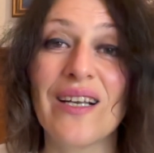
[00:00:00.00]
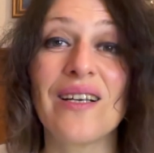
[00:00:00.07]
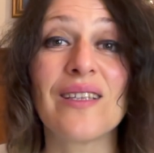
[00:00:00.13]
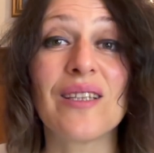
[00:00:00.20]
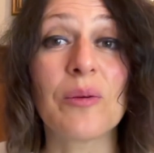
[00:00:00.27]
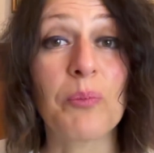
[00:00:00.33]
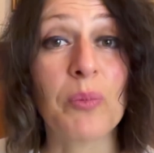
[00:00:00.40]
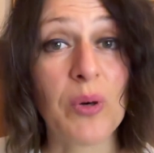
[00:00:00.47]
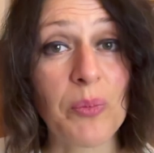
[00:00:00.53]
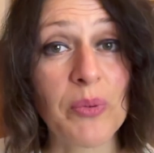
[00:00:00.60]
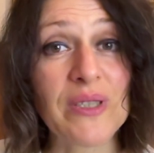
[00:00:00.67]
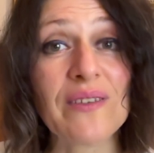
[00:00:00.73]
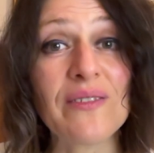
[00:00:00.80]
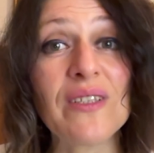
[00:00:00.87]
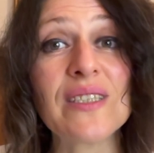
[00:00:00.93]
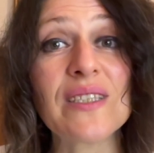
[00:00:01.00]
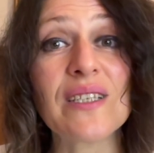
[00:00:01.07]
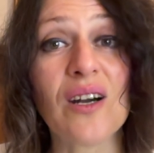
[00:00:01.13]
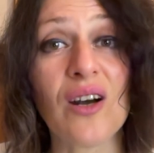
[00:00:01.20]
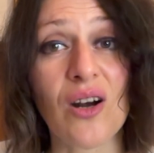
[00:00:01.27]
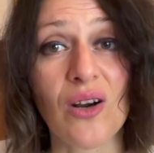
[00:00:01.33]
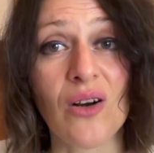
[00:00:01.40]
The purpose of the
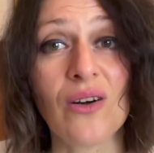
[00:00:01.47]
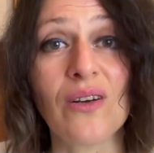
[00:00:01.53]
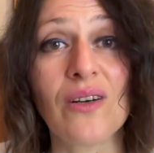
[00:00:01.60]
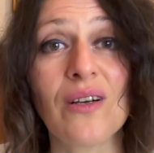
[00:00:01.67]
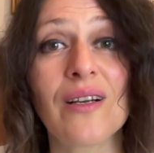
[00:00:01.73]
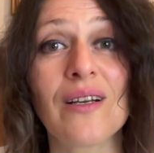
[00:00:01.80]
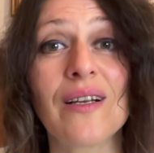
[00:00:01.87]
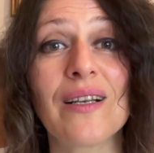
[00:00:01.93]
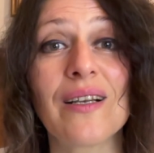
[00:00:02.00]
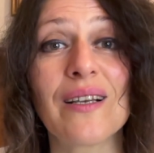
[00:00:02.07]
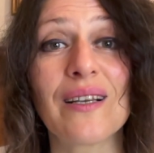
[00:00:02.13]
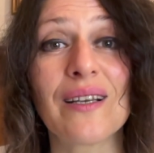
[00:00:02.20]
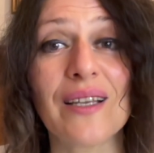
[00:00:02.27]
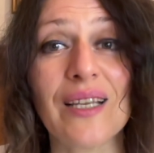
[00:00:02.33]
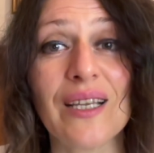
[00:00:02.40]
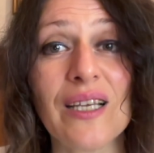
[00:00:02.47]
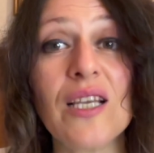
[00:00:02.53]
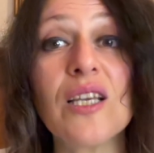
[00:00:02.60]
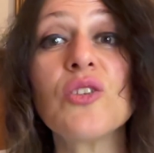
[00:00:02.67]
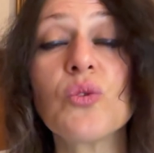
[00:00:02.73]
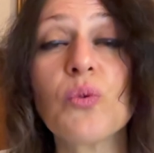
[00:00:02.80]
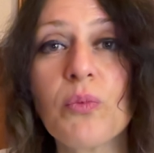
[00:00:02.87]
scar
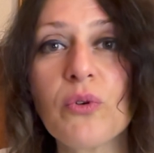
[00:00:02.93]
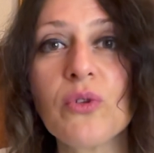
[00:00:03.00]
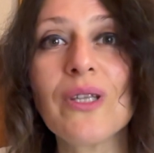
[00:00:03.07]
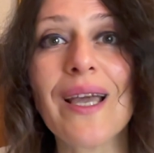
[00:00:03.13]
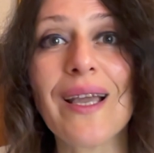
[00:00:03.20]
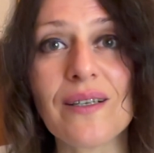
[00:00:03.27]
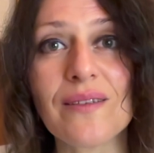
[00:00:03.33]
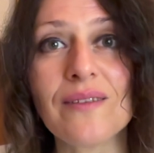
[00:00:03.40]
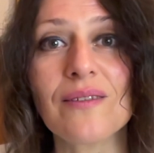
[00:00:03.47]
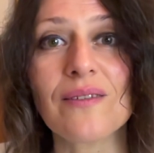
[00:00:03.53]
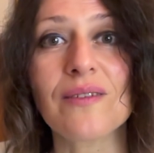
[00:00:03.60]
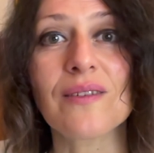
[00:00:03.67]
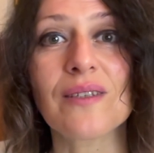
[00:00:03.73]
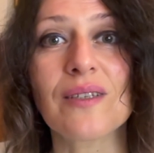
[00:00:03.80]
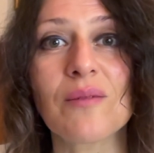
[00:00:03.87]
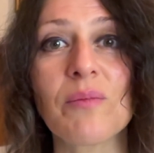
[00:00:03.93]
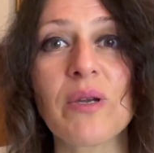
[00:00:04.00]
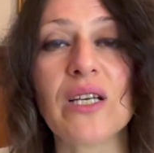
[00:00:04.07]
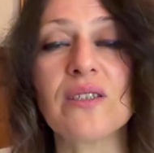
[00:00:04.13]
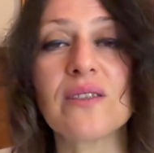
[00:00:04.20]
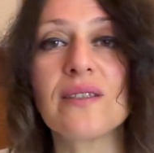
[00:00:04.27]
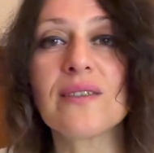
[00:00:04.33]
is to protect,
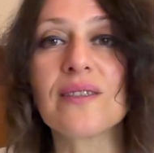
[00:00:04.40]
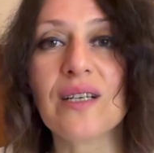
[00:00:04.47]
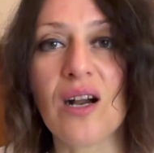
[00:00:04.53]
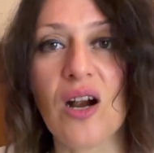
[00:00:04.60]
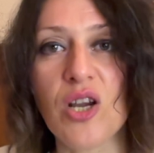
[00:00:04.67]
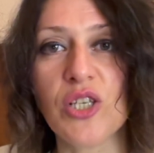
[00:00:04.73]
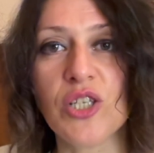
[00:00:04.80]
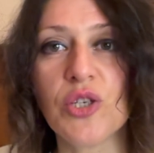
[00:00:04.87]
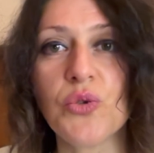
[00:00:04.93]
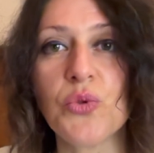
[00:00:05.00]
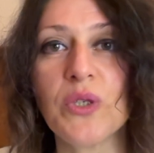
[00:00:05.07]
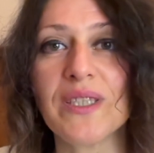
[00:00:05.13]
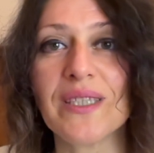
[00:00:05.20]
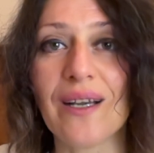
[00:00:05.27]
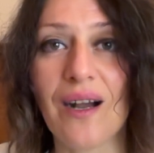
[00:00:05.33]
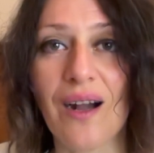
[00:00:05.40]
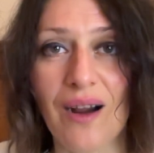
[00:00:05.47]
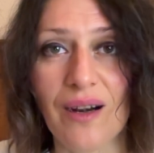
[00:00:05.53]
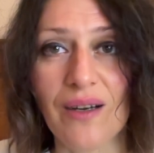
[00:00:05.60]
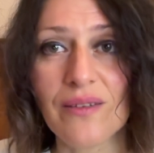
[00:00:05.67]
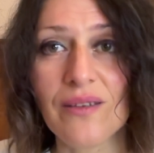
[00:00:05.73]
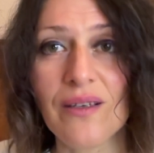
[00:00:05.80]
because the scar tissue is
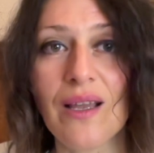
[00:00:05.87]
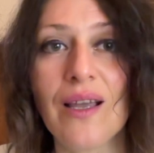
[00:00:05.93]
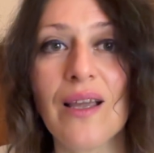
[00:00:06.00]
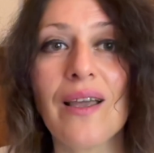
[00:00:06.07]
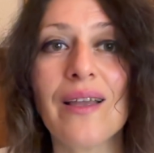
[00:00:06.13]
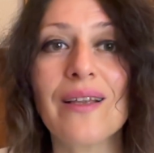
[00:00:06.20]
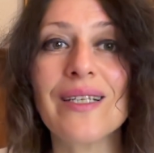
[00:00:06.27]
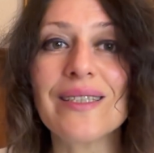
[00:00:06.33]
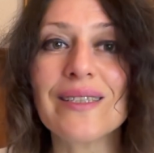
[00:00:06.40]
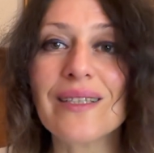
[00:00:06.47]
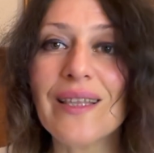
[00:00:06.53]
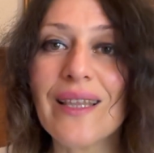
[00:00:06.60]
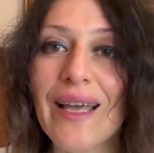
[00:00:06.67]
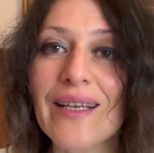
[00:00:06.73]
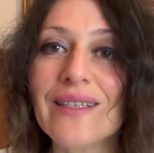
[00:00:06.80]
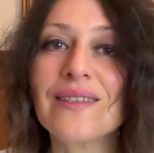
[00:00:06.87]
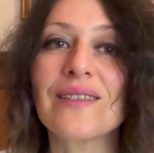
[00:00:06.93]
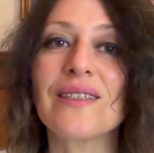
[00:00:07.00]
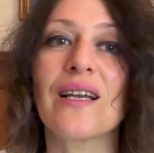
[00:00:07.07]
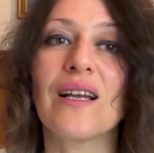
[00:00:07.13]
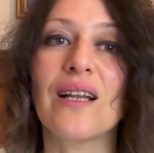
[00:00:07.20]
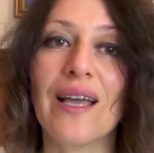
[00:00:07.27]
hard and is less
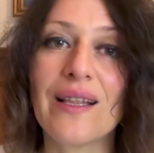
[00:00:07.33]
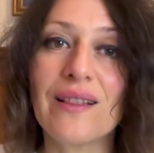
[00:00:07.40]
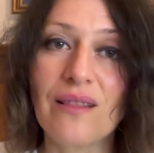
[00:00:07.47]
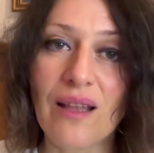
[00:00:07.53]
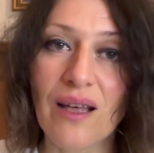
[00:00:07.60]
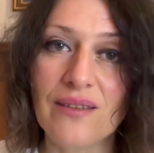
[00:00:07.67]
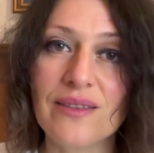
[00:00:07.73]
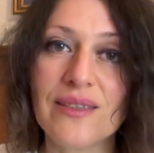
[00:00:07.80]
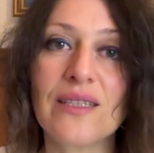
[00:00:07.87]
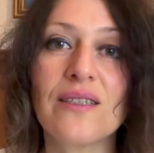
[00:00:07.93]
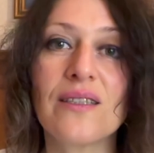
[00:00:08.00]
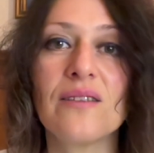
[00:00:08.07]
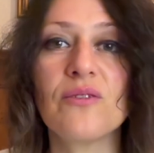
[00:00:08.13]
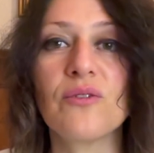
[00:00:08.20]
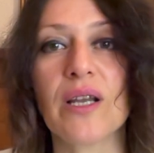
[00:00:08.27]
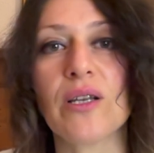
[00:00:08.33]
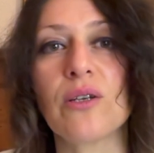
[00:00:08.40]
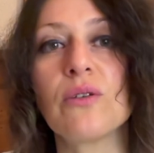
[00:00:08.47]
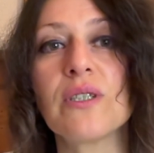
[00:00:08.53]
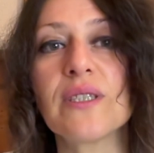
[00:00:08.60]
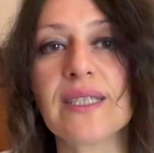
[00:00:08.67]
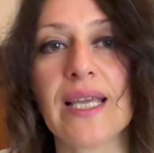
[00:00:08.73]
elastic than
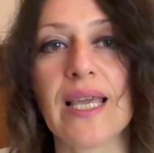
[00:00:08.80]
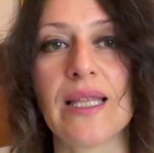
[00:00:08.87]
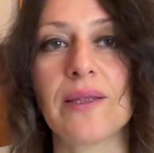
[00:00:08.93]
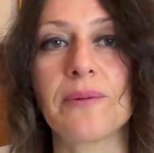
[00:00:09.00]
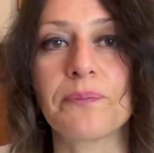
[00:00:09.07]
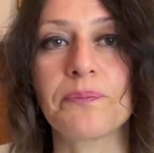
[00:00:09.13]
regular skin.